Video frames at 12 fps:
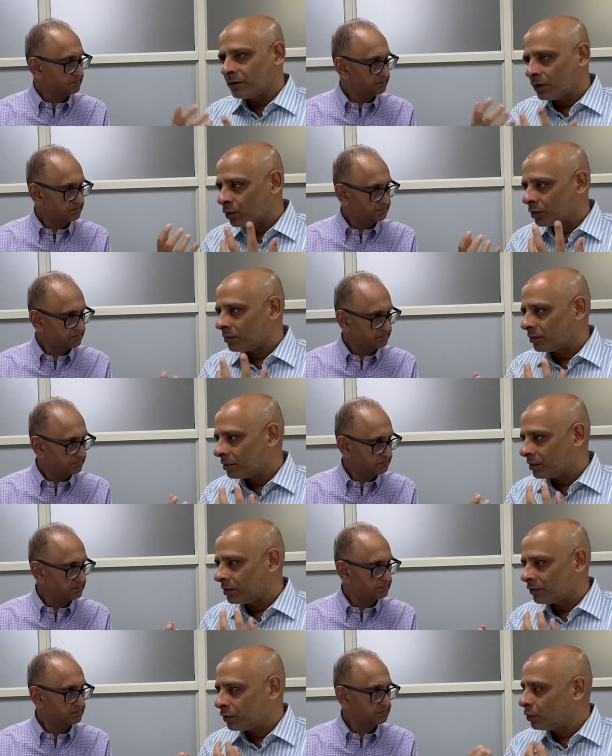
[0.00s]
Speaker 1: We know
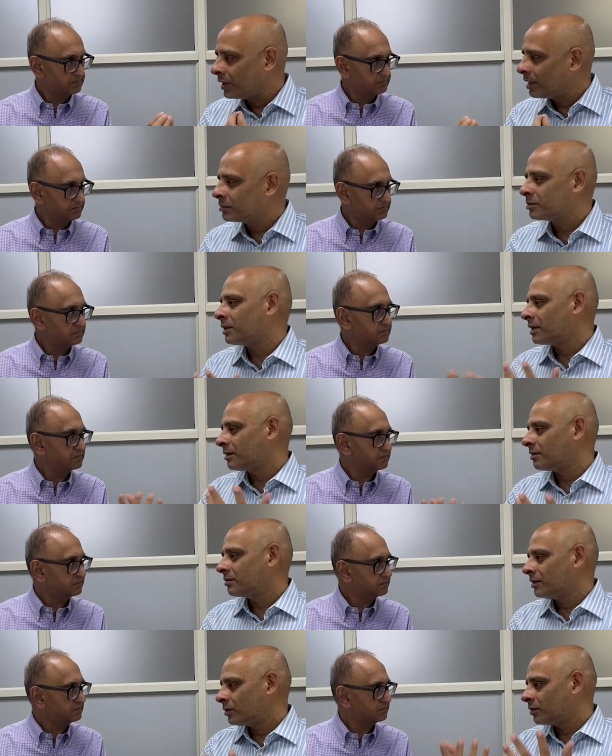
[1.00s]
a few names, but
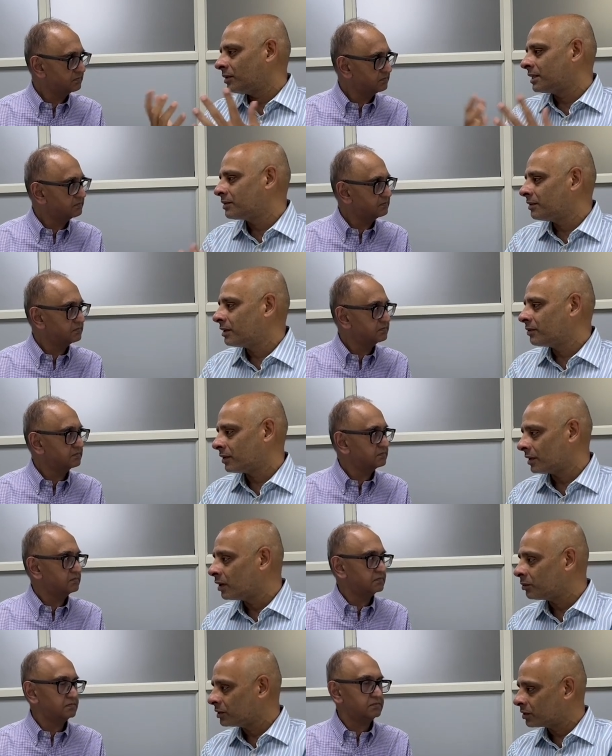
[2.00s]
you know, let's wait for the
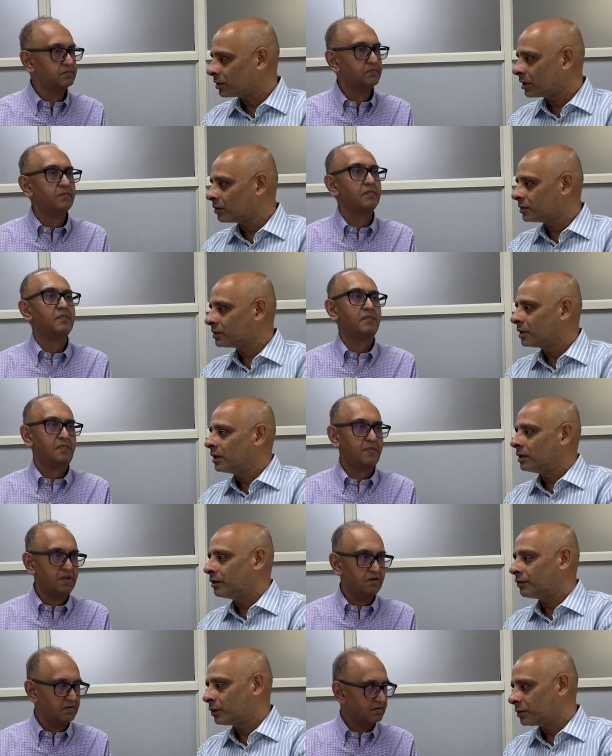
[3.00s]
government to announce
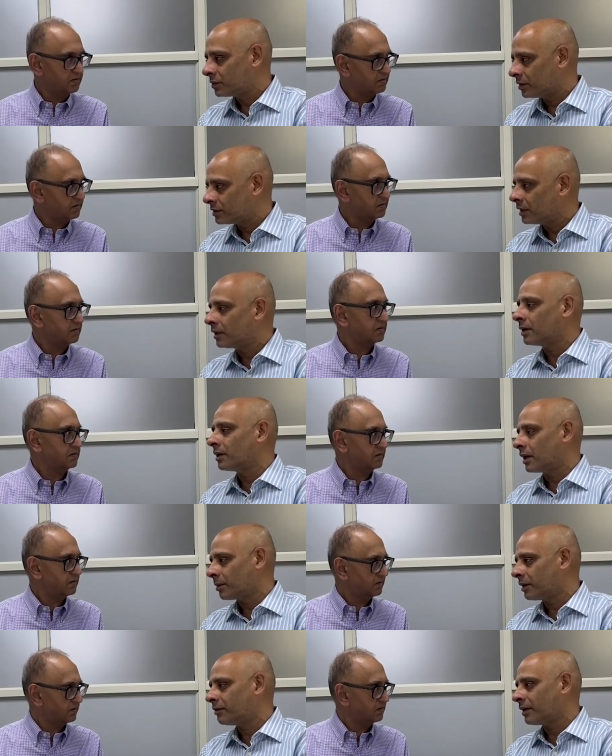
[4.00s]
a few silicon
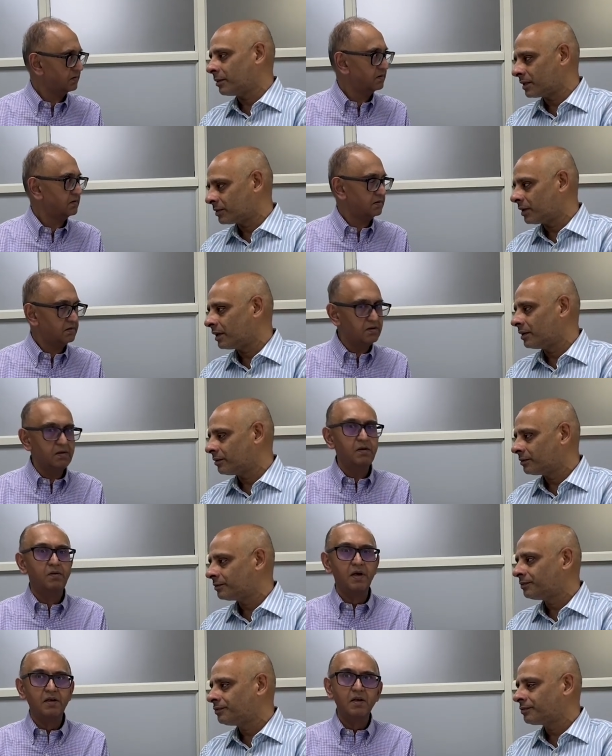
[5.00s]
carbide fab as well.
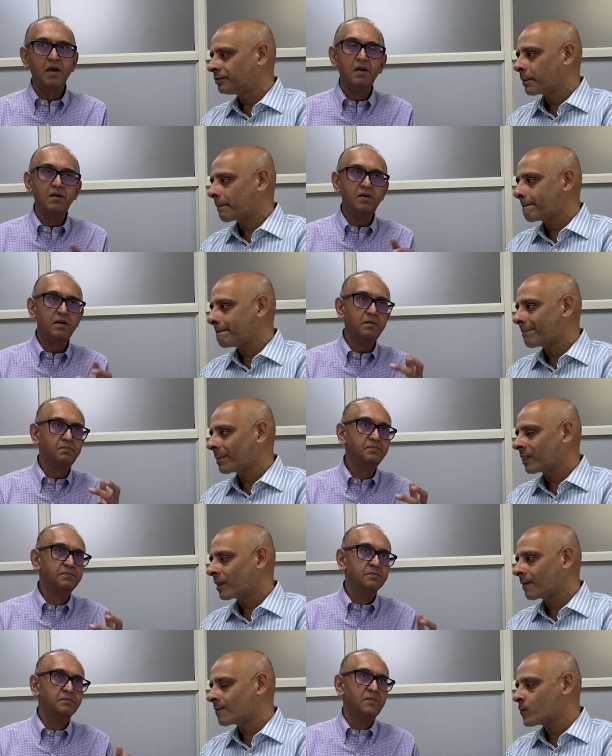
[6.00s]
Speaker 2: Right, and um,
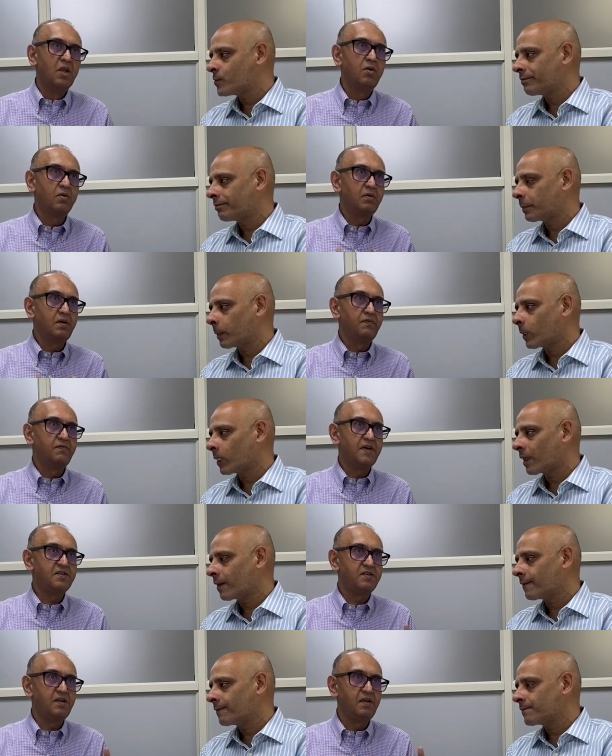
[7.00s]
you're
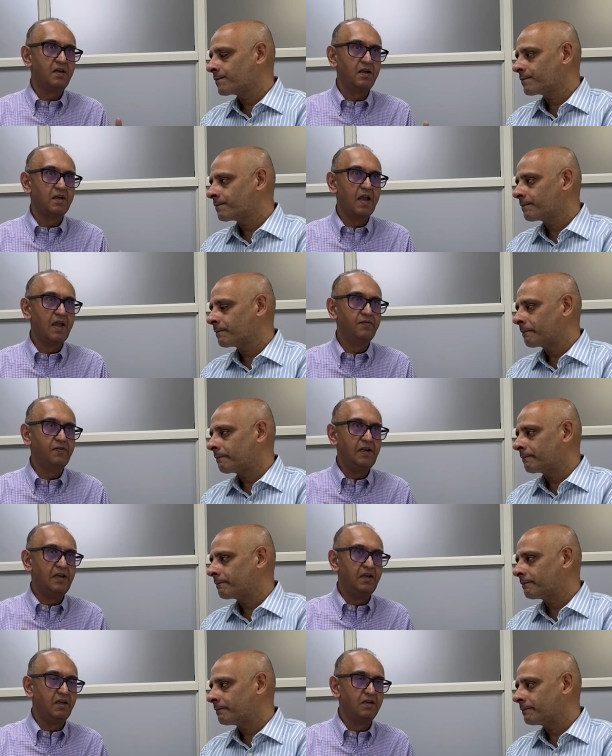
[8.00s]
investing
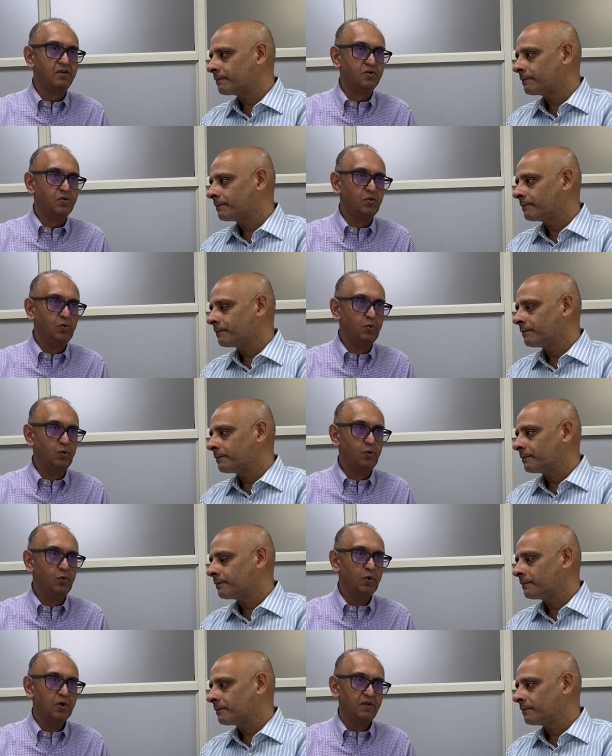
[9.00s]
heavily into
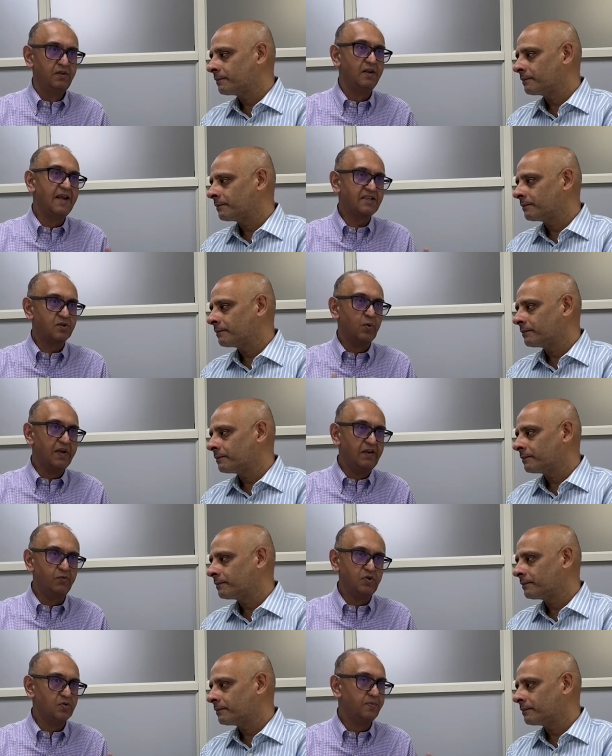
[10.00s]
the next wave,
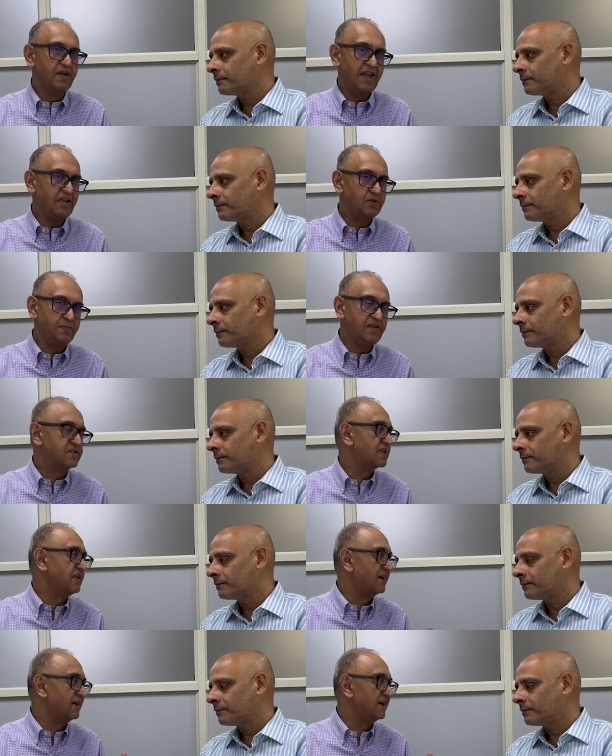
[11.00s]
which will be HPC,